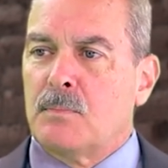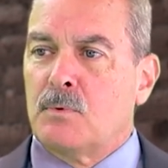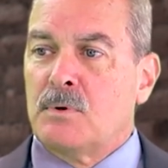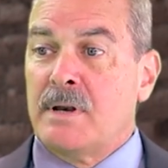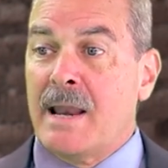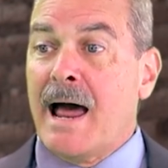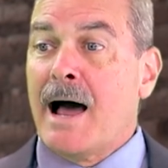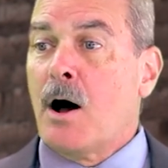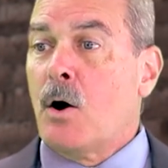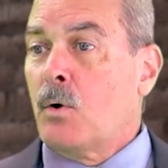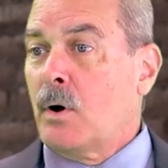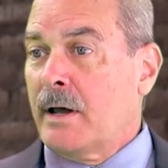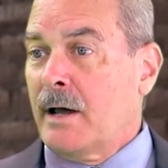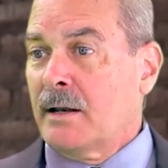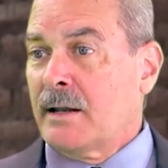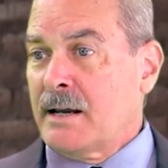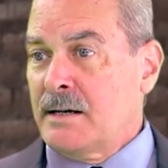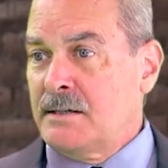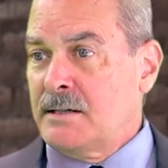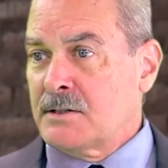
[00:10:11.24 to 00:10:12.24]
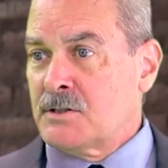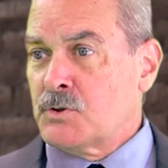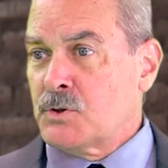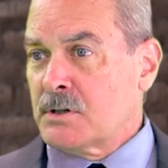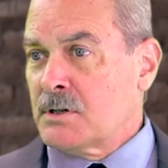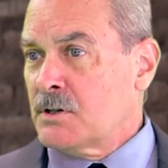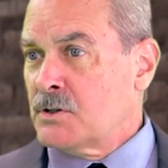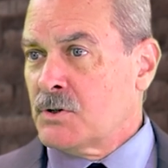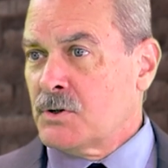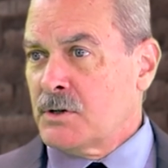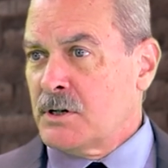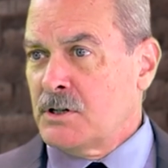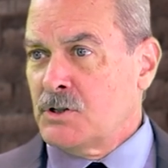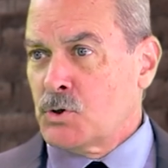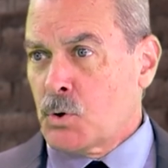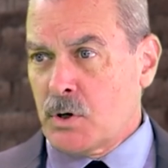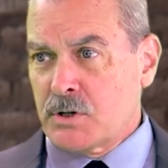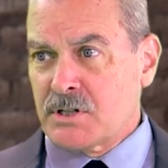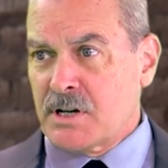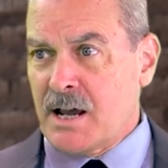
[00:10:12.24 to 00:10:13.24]
now LA District Attorney
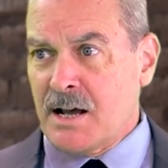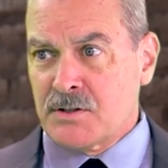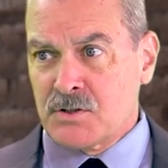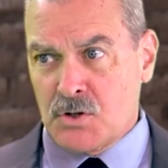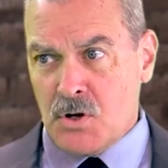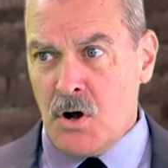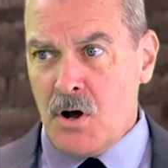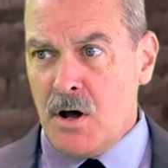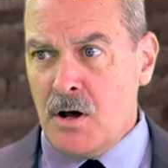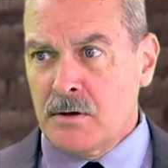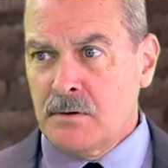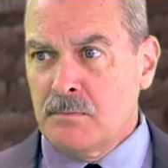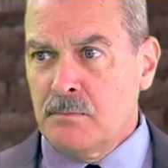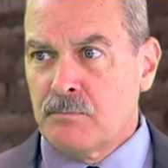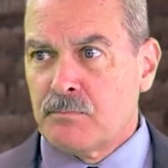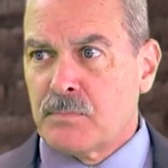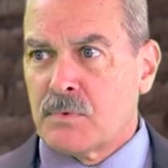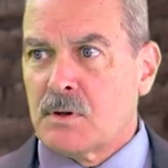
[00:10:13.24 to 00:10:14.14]
George Gascon,